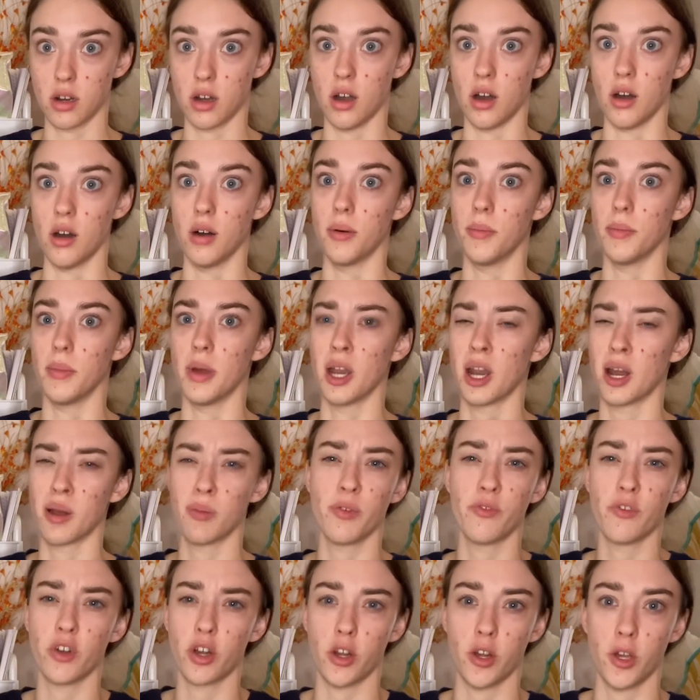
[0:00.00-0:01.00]
And I'm a
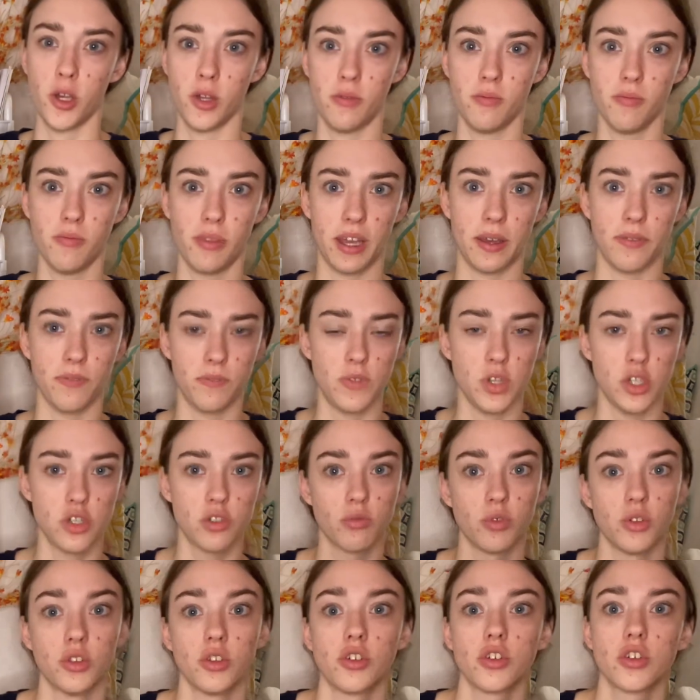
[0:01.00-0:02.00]
very, like,
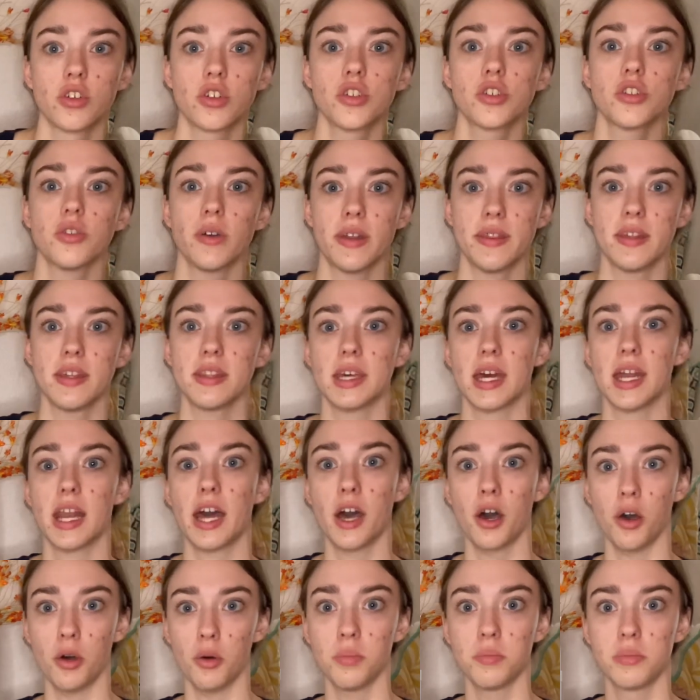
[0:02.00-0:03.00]
visual learner, so I think that
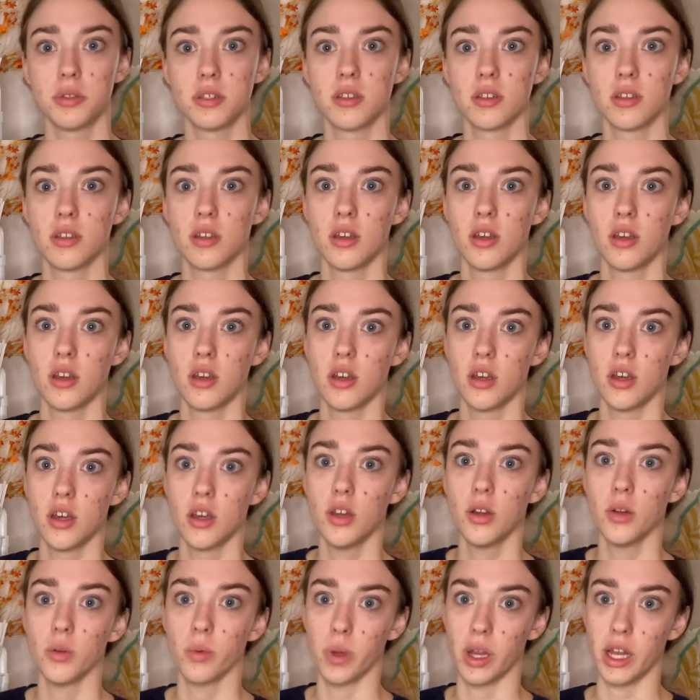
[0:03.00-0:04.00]
helped
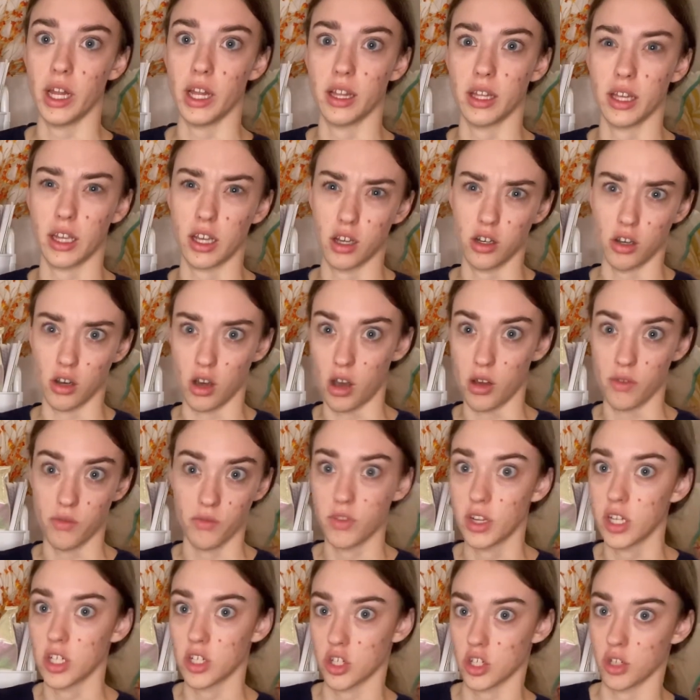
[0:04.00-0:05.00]
reading, like, a
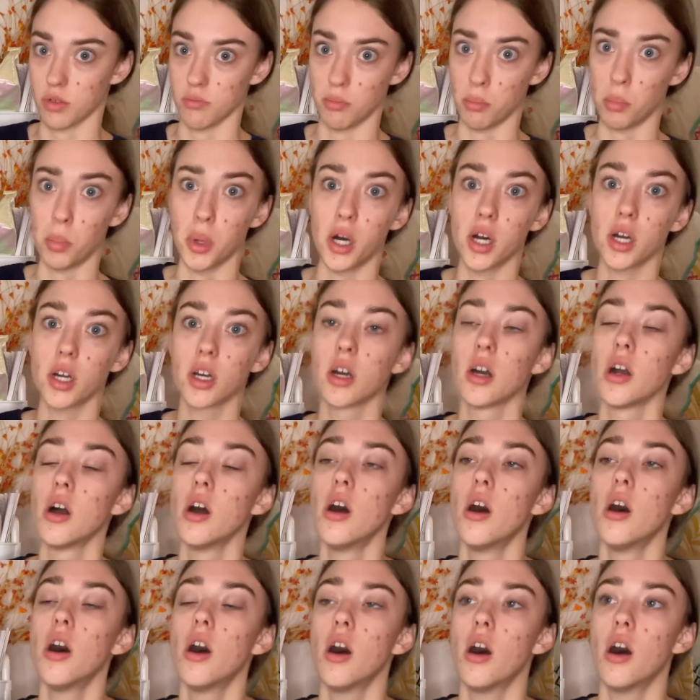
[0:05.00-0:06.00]
nonfiction book.
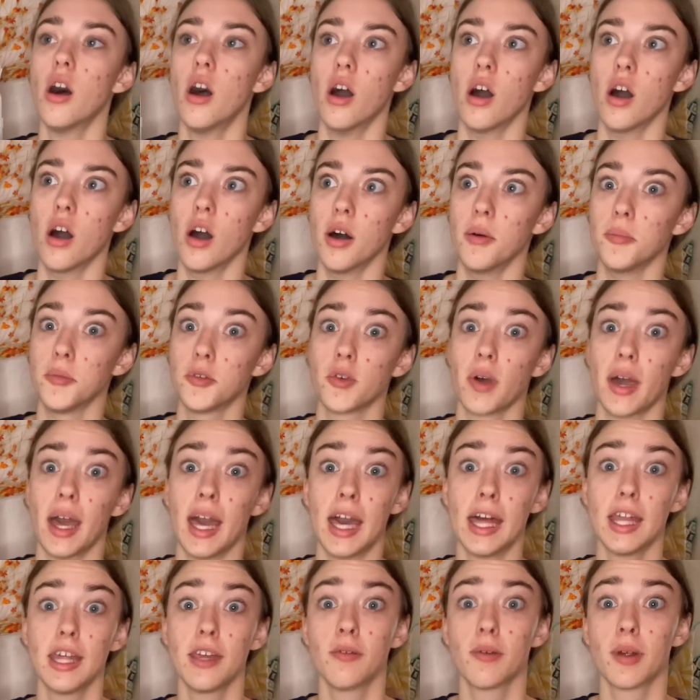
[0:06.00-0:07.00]
So I
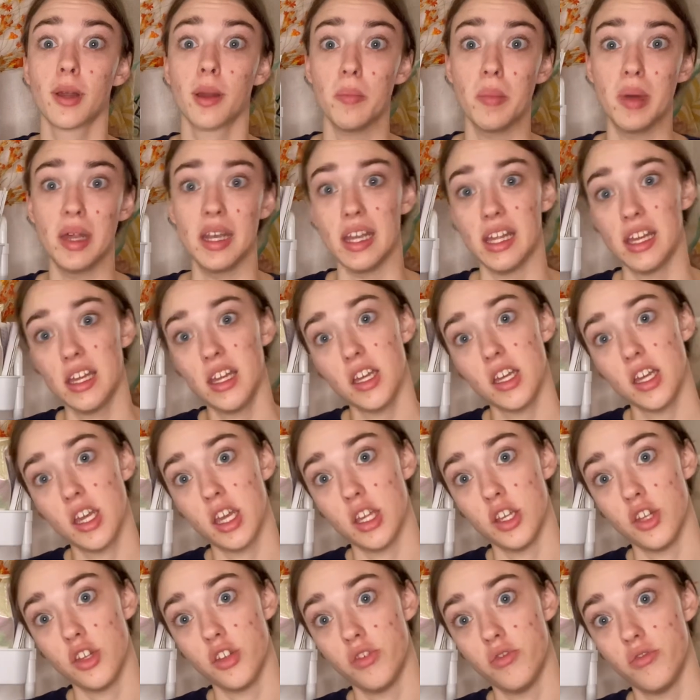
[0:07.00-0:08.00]
highly recommend it,
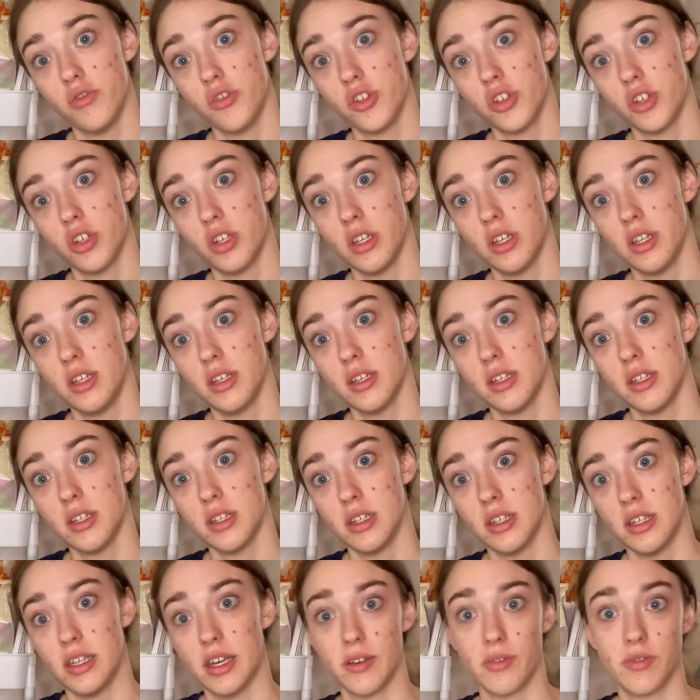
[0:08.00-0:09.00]
and you should
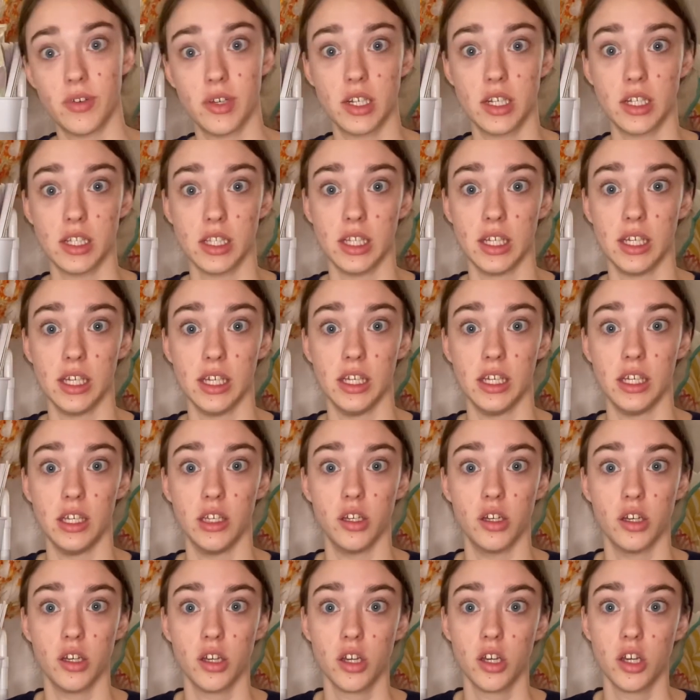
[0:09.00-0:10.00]

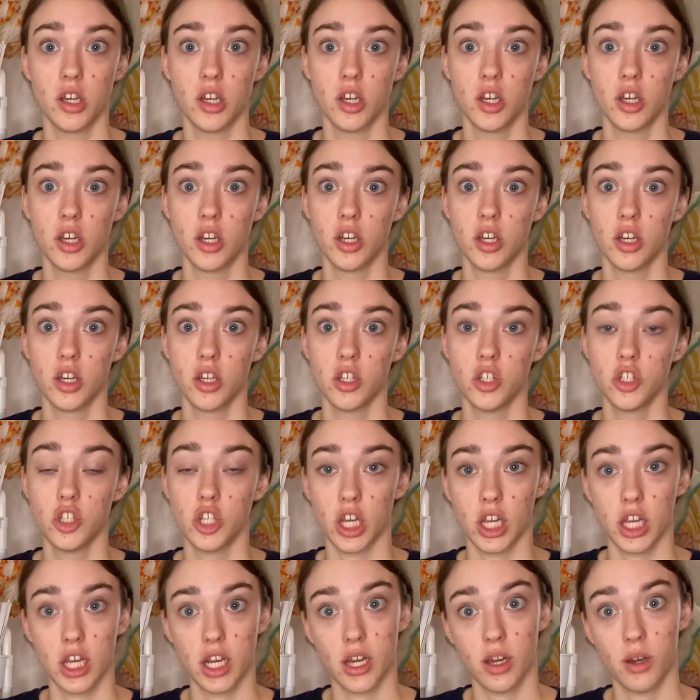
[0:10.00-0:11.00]
definitely
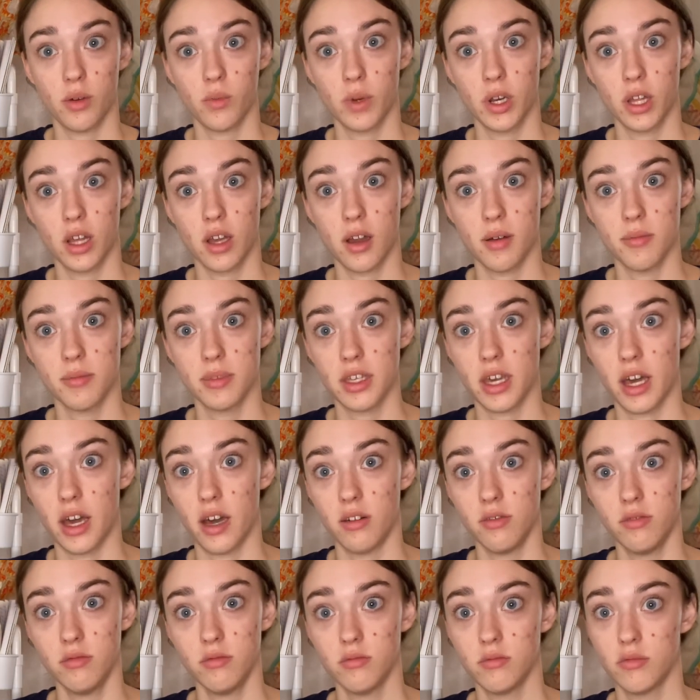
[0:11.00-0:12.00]
check it out when it comes
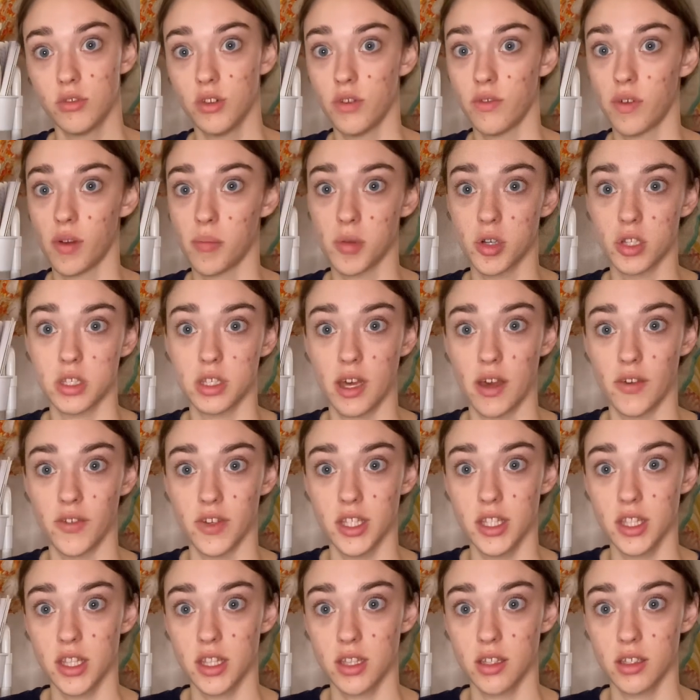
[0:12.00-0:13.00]
out, November 7th.